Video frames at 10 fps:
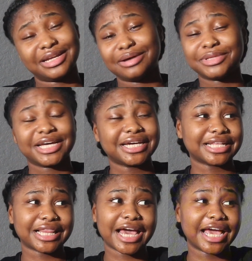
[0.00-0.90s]
I'm not
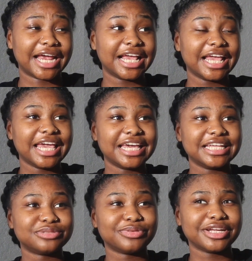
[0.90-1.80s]
gonna lie.
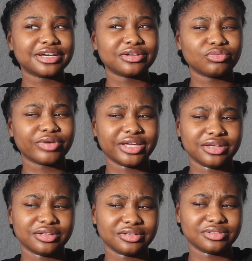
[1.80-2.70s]
It's been a
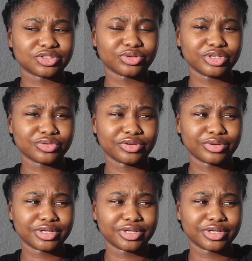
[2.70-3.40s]
wait, 2021,